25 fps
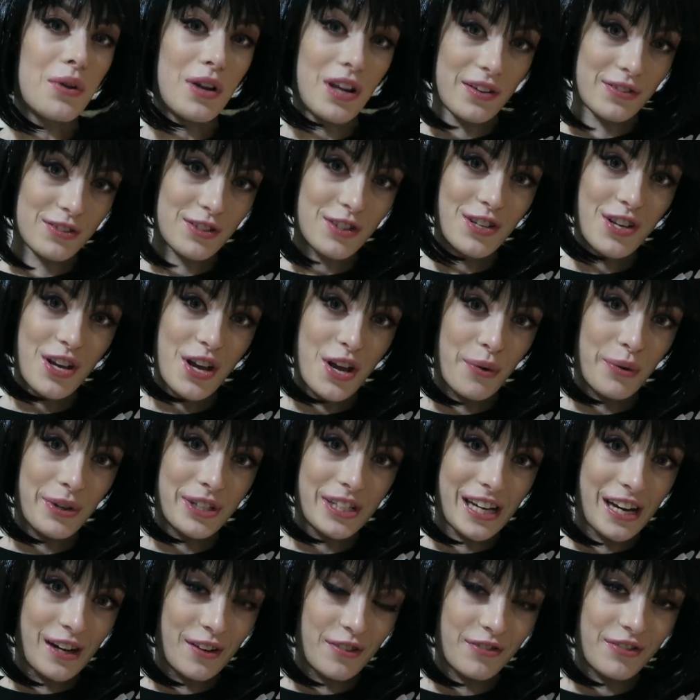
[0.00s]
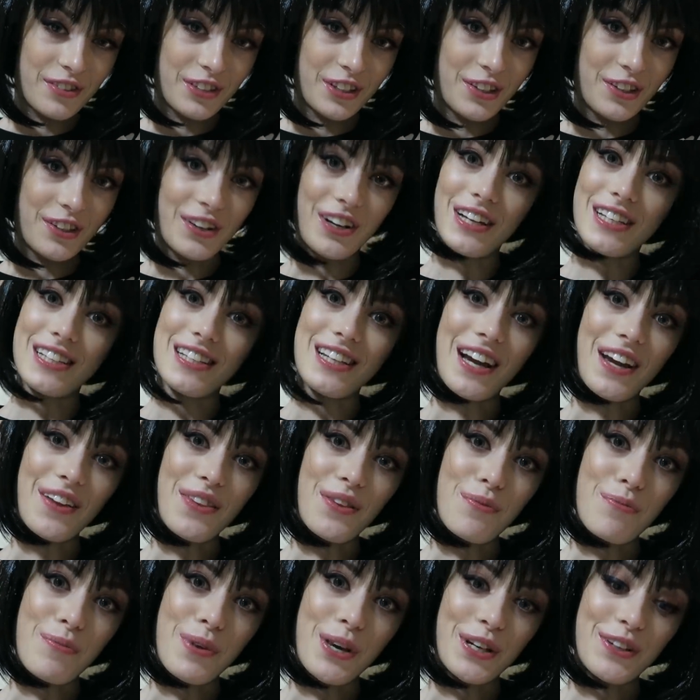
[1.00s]
would love to know which outfit you guys like
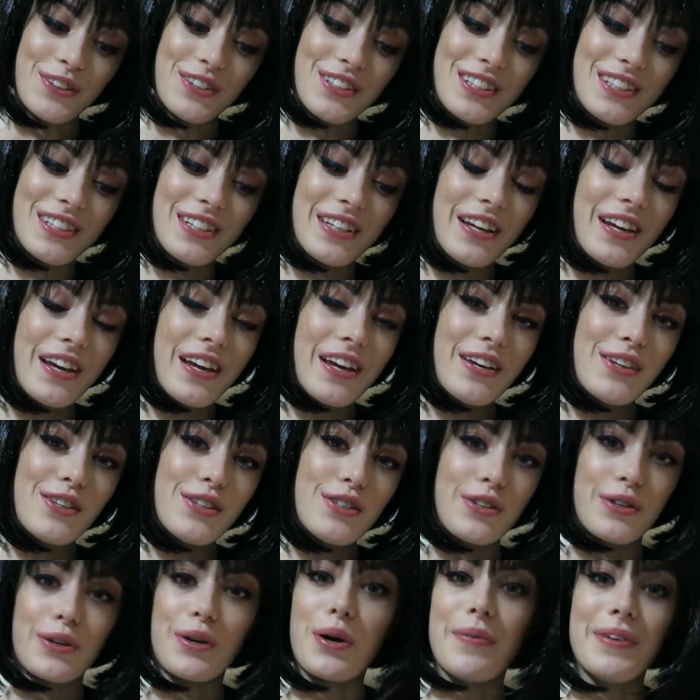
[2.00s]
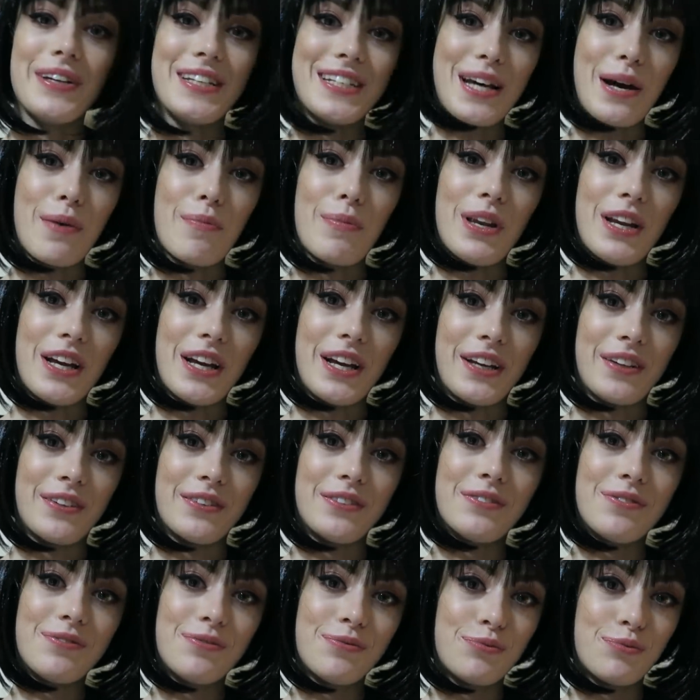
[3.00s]
the most. So comment down below
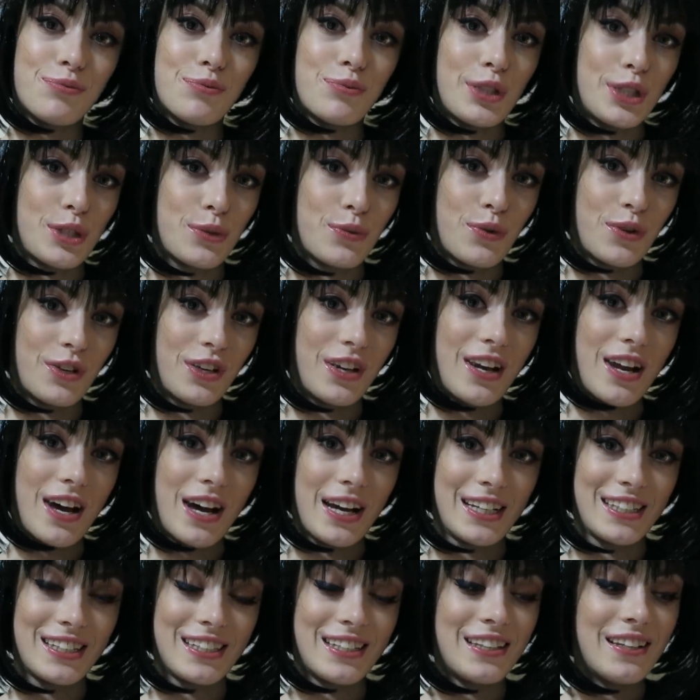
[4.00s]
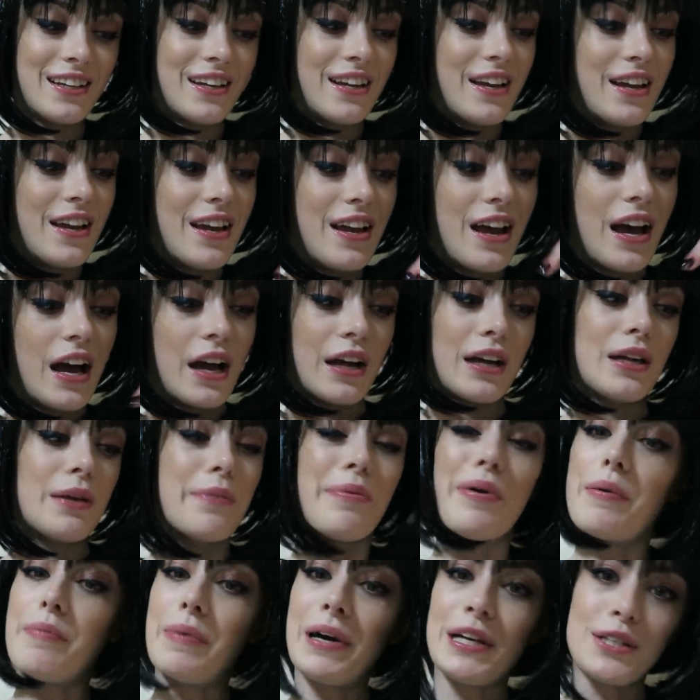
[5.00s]
which one you liked. I'm going
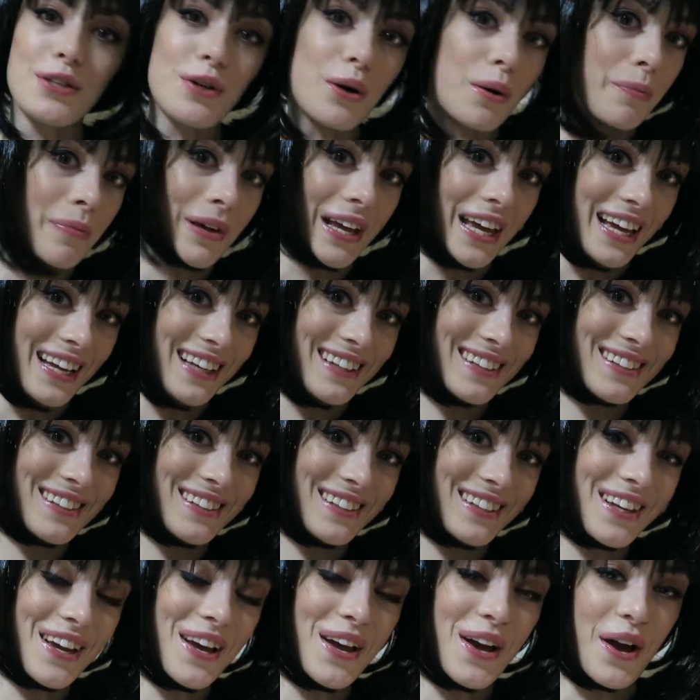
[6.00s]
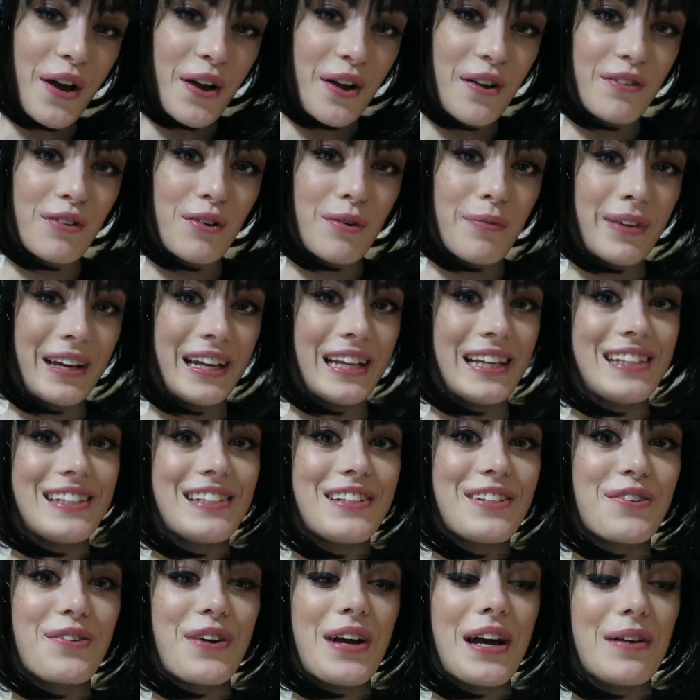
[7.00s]
to put my top picks over on my
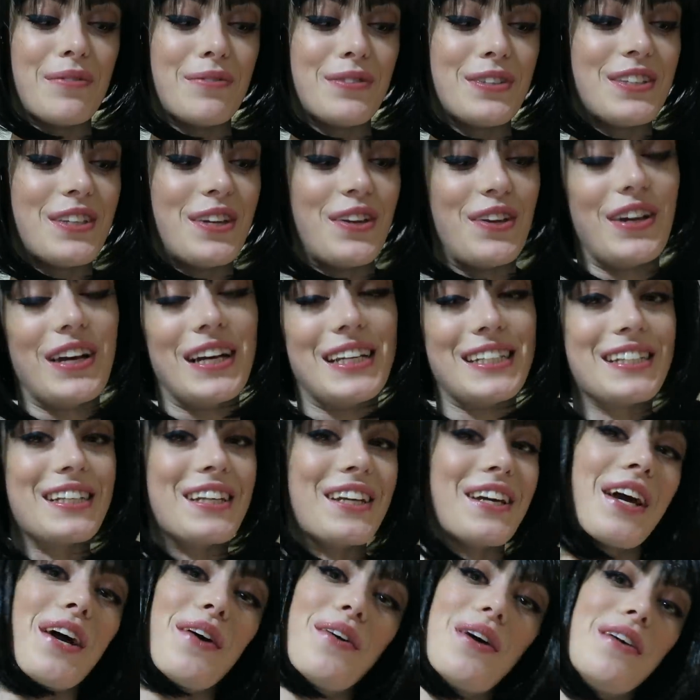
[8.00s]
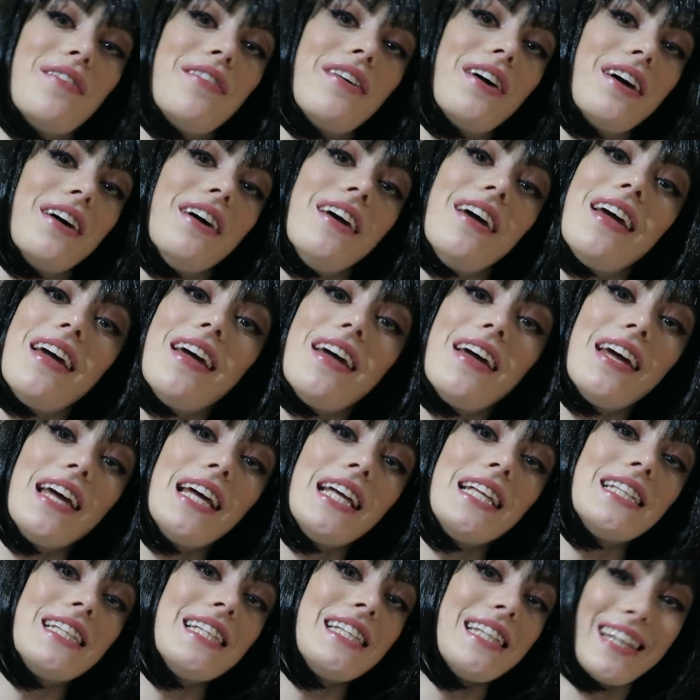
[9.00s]
Instagram so you guys can go over
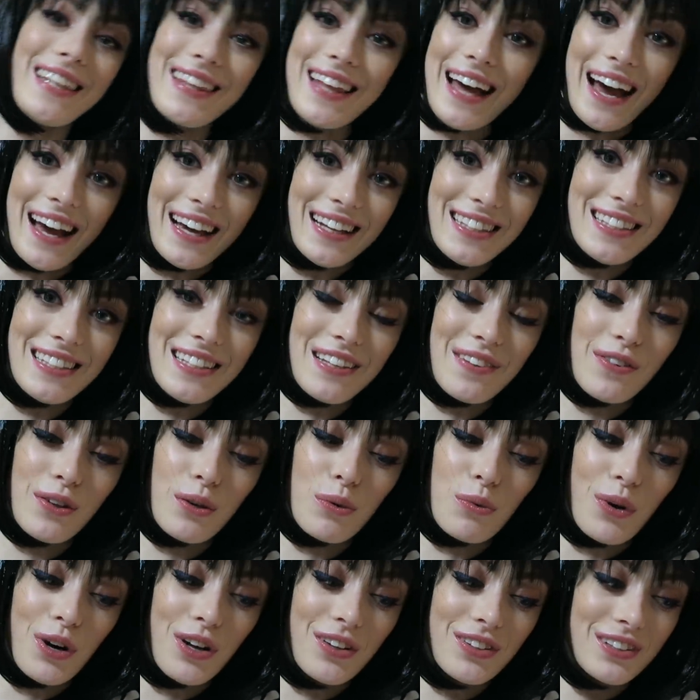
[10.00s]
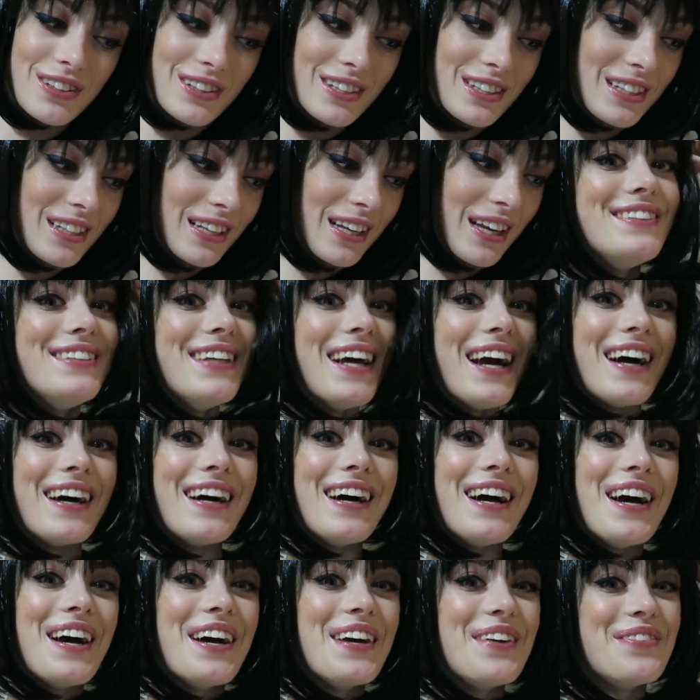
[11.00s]
and see that if you want. Yeah,
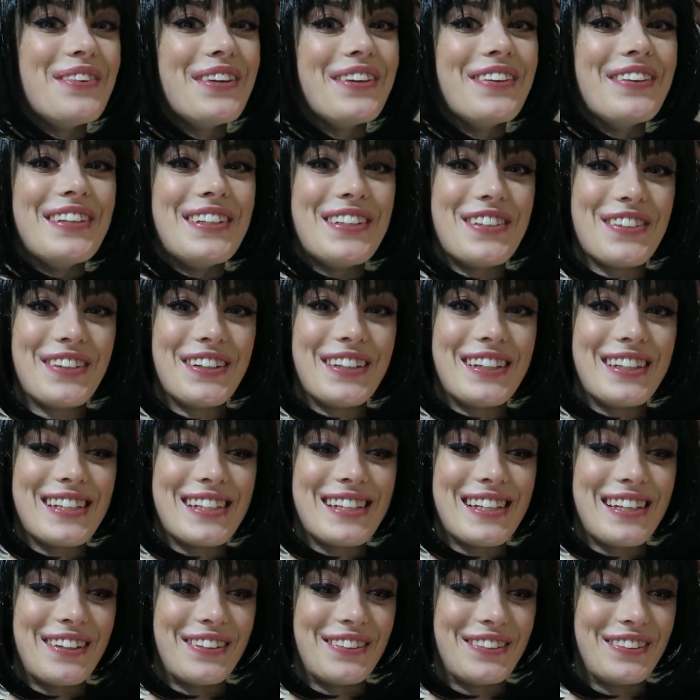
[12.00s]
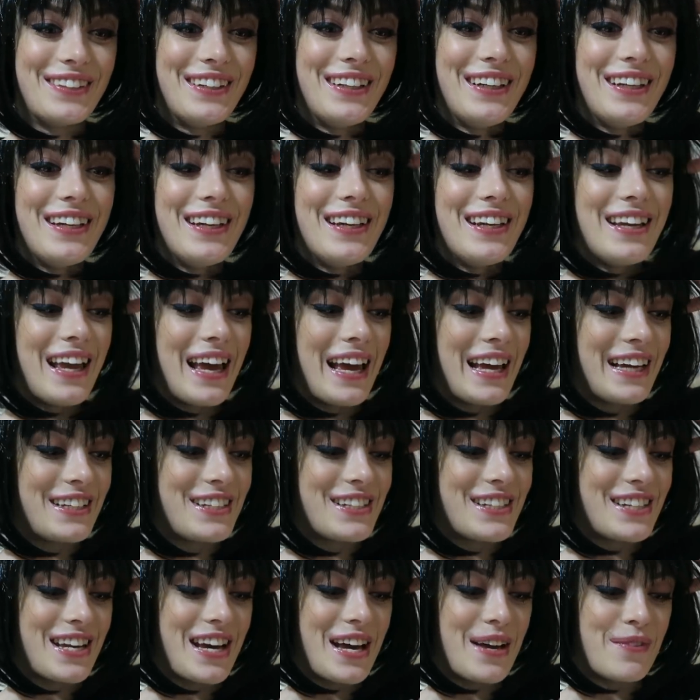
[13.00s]
I hope you enjoyed this little
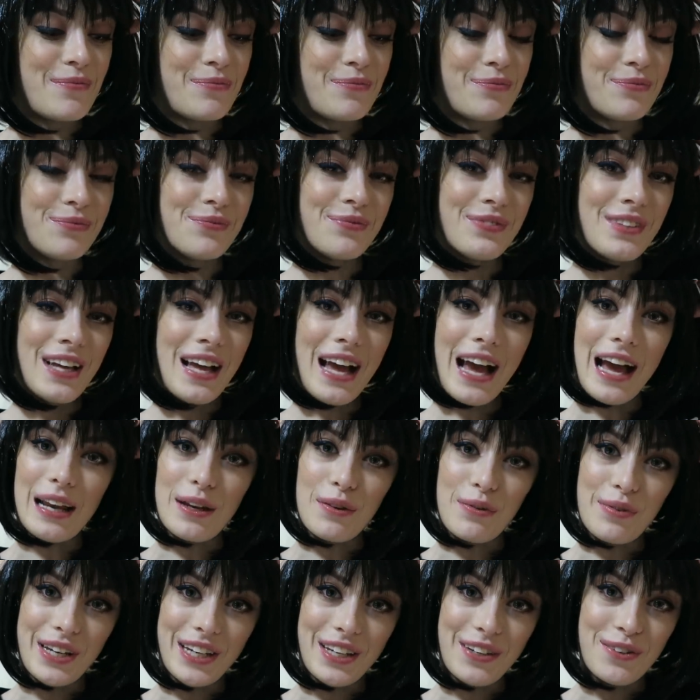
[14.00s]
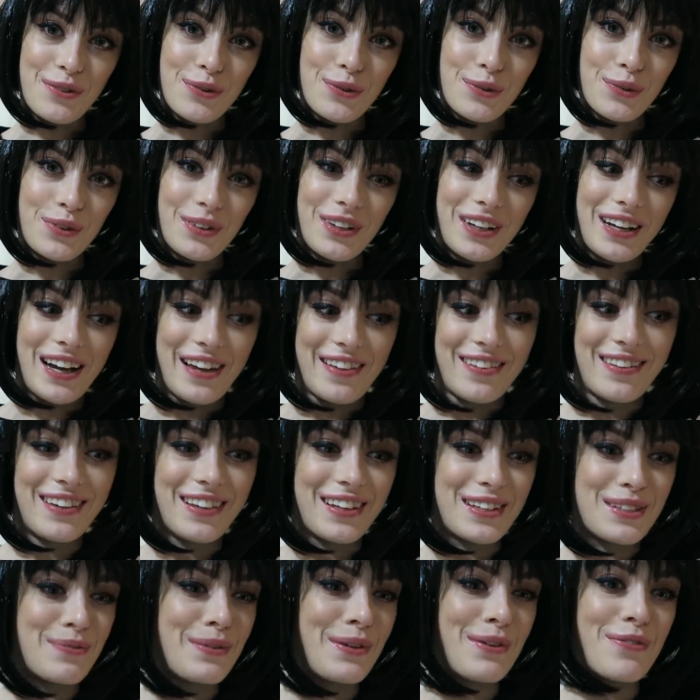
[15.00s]
H&M Halloween haul. I think
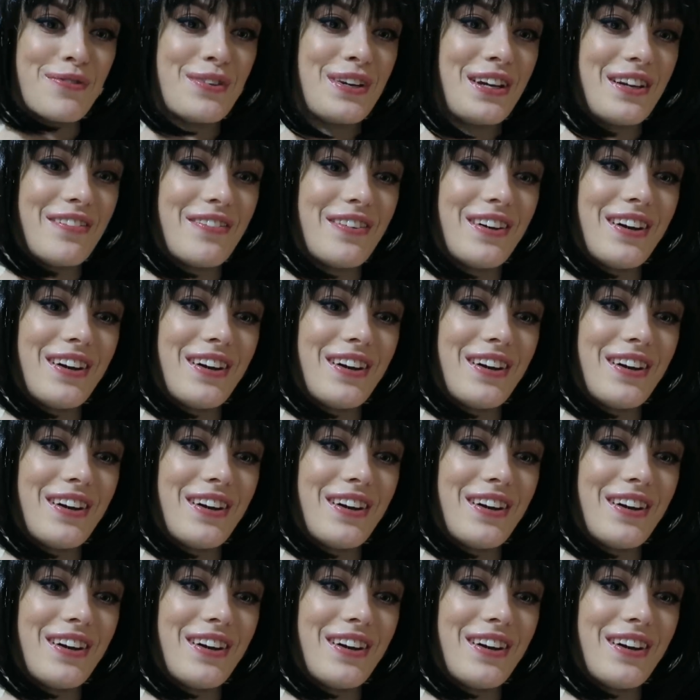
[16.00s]
it's been really